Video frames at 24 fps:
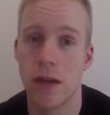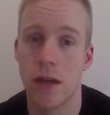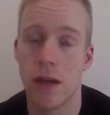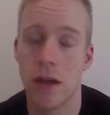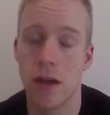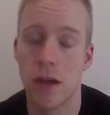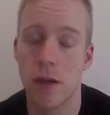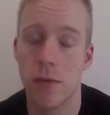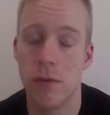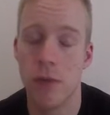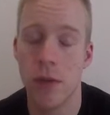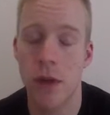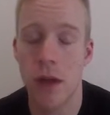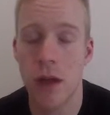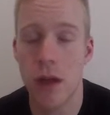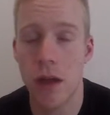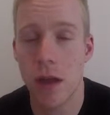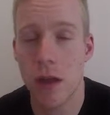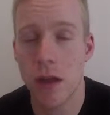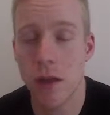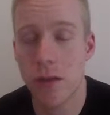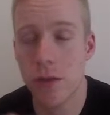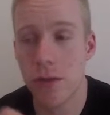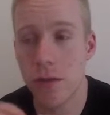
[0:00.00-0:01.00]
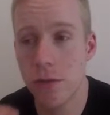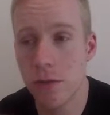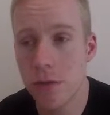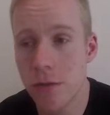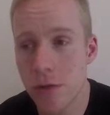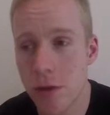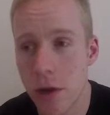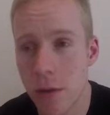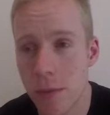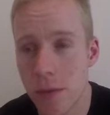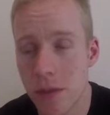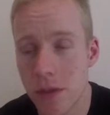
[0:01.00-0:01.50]
The
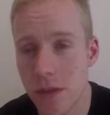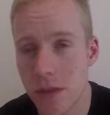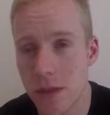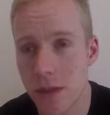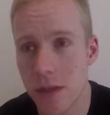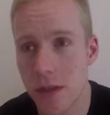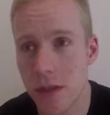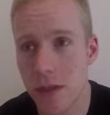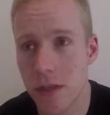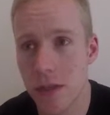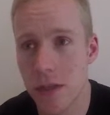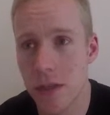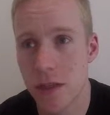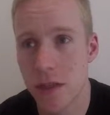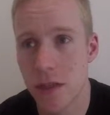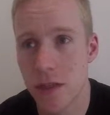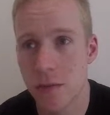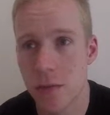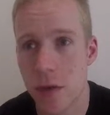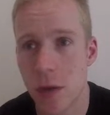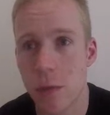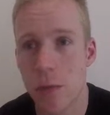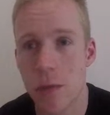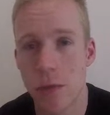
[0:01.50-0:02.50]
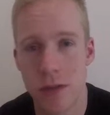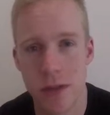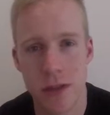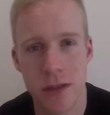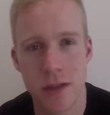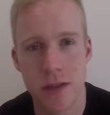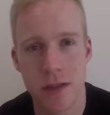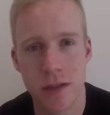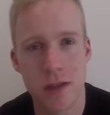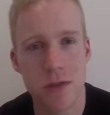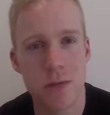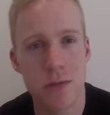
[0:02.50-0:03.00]
nootropics in this is probably what
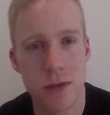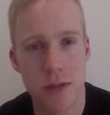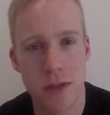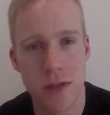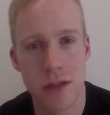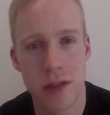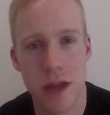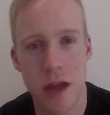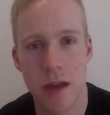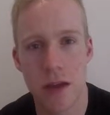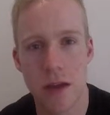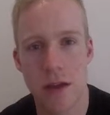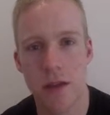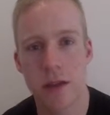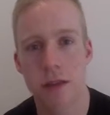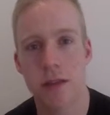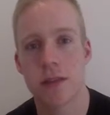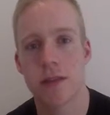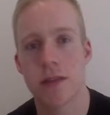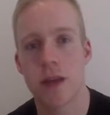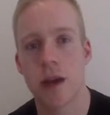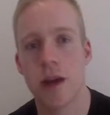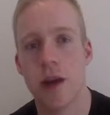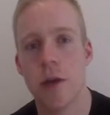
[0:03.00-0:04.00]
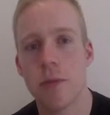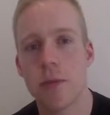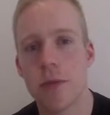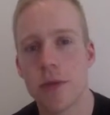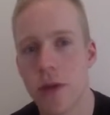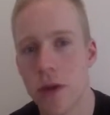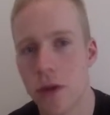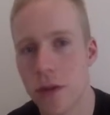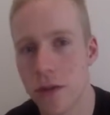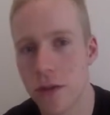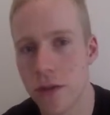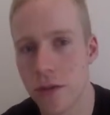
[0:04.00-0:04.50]
the real standard is. They help with
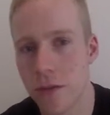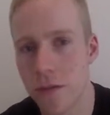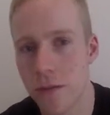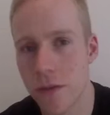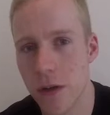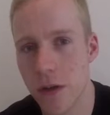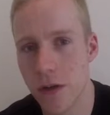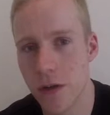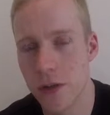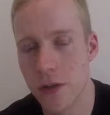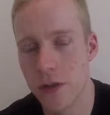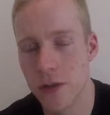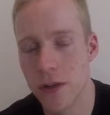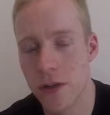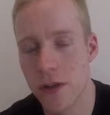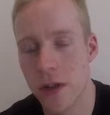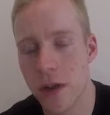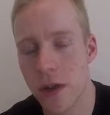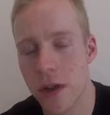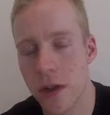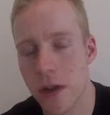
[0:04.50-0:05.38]
cognitive function.